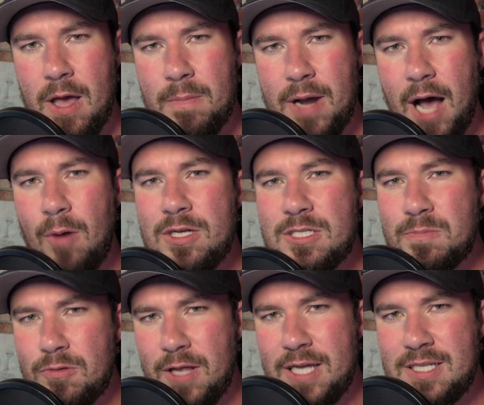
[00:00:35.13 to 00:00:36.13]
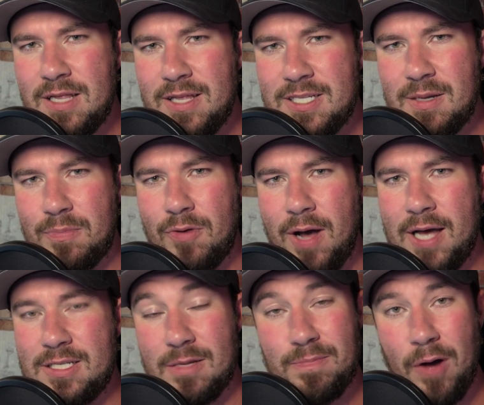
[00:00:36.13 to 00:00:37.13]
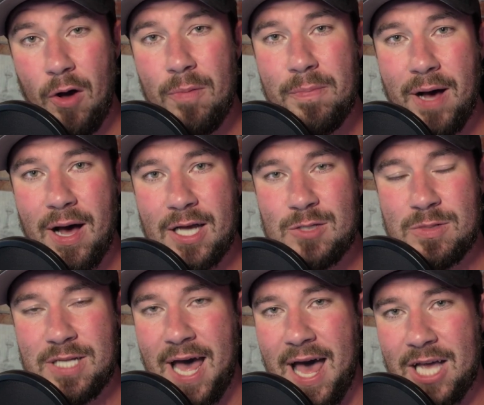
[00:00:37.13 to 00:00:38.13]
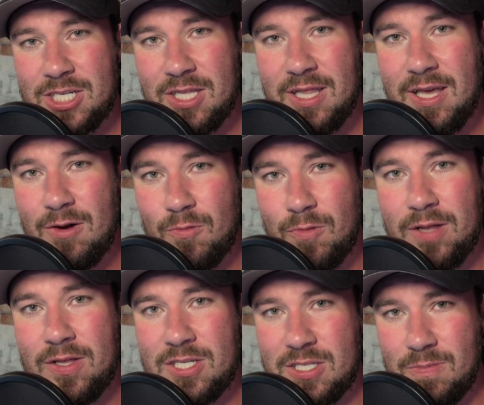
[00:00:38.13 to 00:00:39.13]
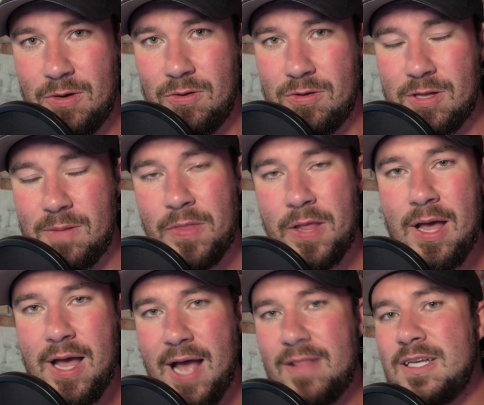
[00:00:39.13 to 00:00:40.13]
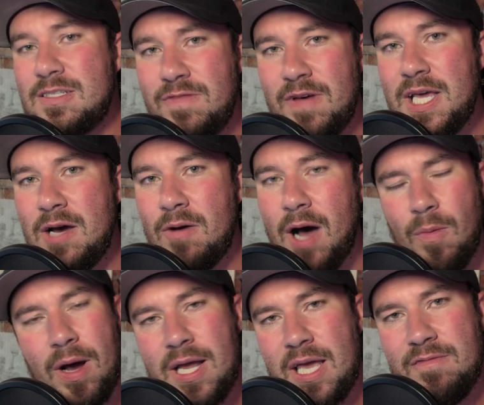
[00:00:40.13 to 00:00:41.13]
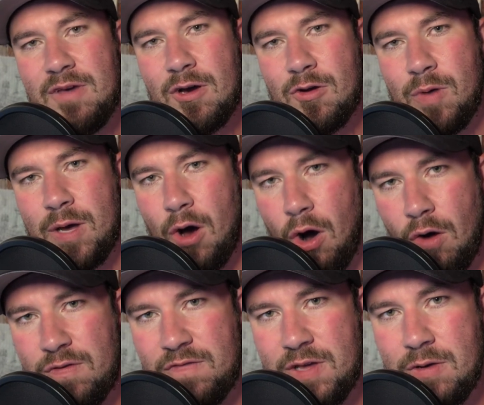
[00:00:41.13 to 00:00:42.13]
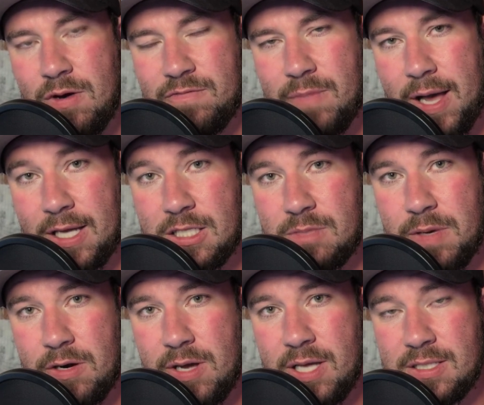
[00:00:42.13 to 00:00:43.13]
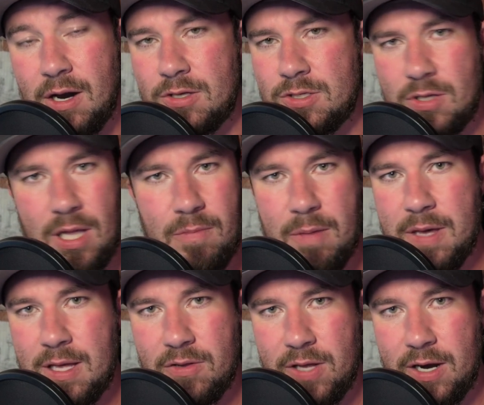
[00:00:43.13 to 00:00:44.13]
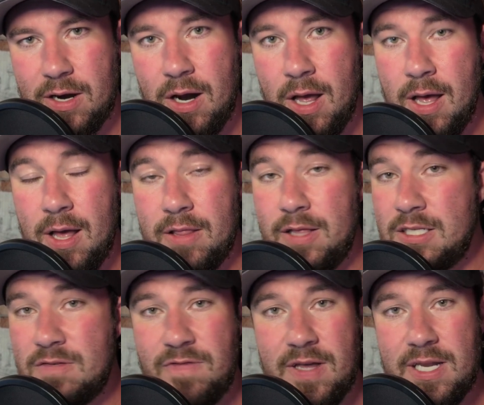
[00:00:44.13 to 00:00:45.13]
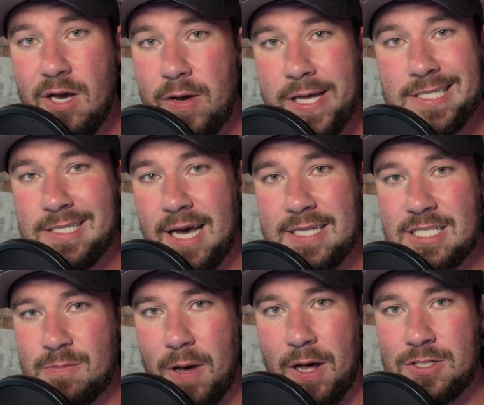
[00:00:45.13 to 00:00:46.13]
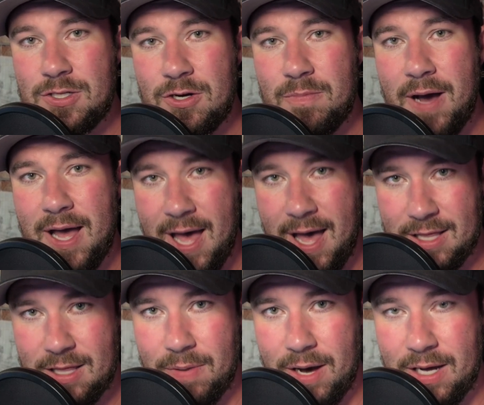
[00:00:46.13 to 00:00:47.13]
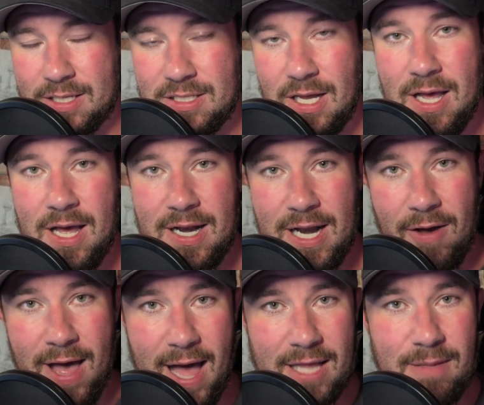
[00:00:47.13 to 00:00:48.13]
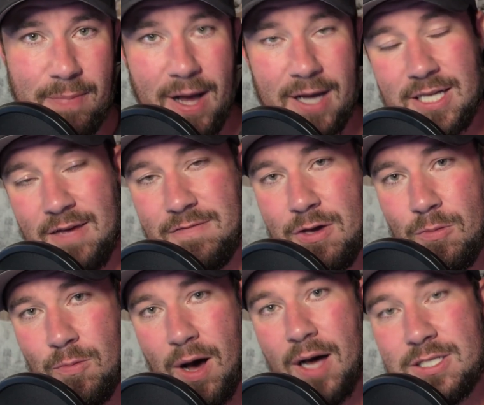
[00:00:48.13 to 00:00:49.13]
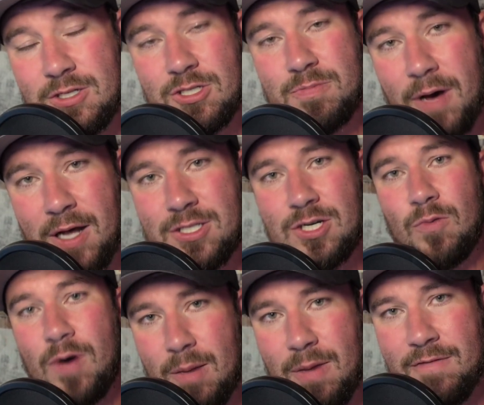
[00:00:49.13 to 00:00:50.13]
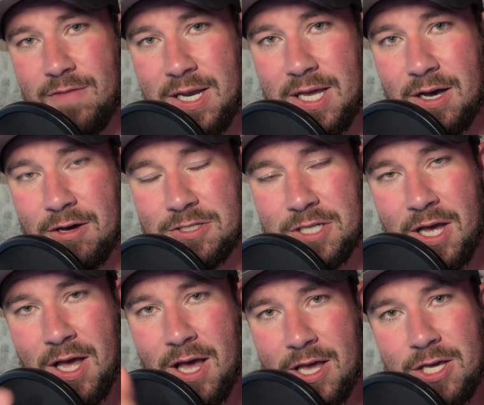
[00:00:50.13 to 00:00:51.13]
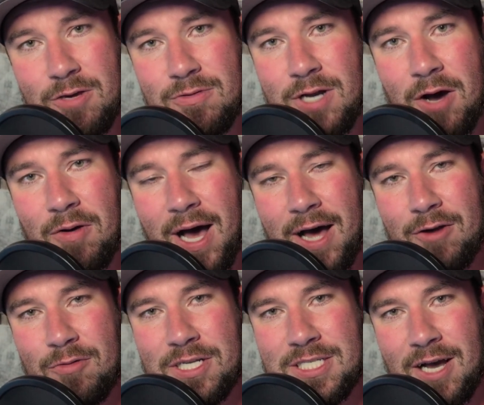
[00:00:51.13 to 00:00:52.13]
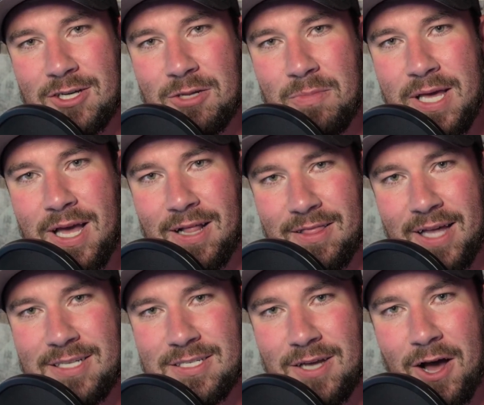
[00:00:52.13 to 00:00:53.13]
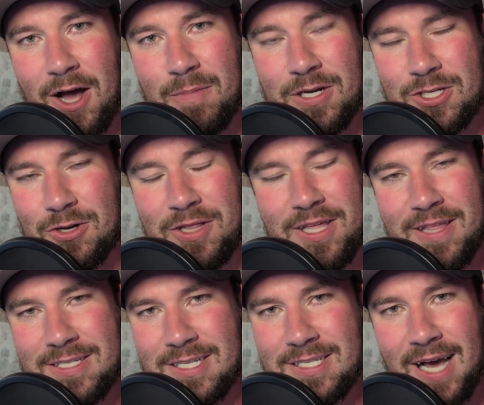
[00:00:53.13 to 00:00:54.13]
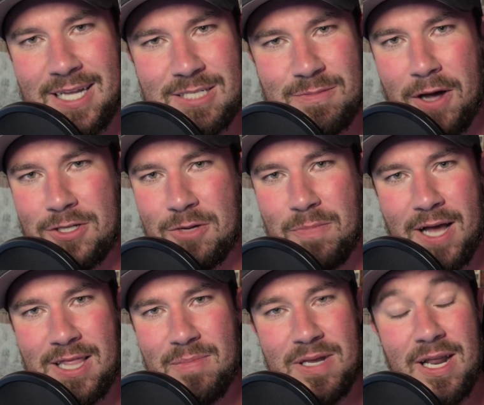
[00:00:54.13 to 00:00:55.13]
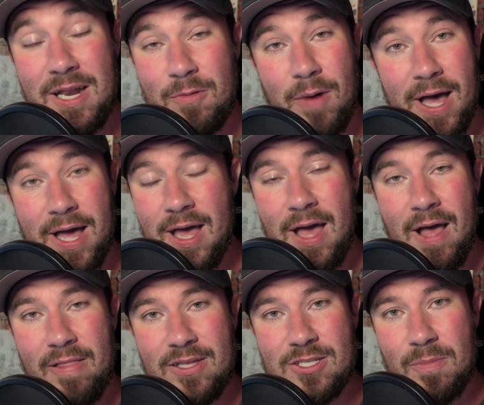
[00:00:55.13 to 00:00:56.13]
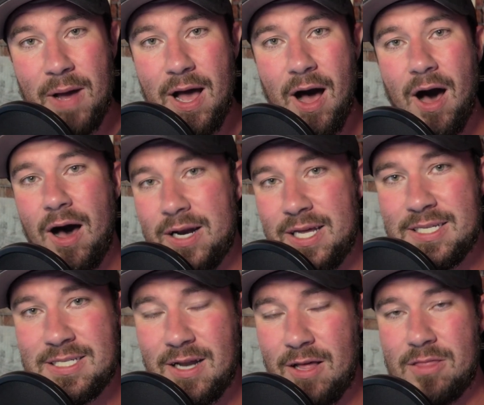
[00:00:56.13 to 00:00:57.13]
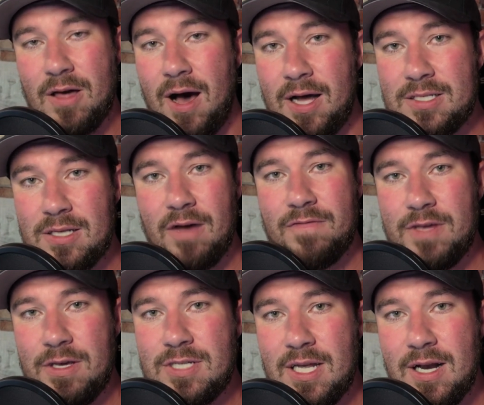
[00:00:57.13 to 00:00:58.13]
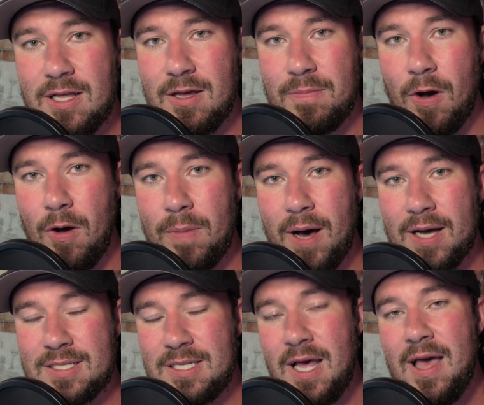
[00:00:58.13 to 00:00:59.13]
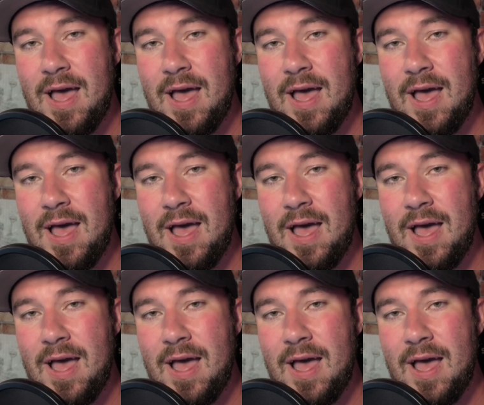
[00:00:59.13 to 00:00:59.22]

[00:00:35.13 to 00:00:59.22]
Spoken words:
But I was pleasantly surprised. The Pwnbox was actually really smooth. In this video, I want to give you a quick overview of my experience, and also let me be clear. This video is not sponsored by Hack the Box. Now, Hack the Box, if you want to sponsor one of my videos, you know how to reach out to me. Let's talk. But truly, this is not sponsored by them in any way. These are my honest thoughts of using the Pwnbox.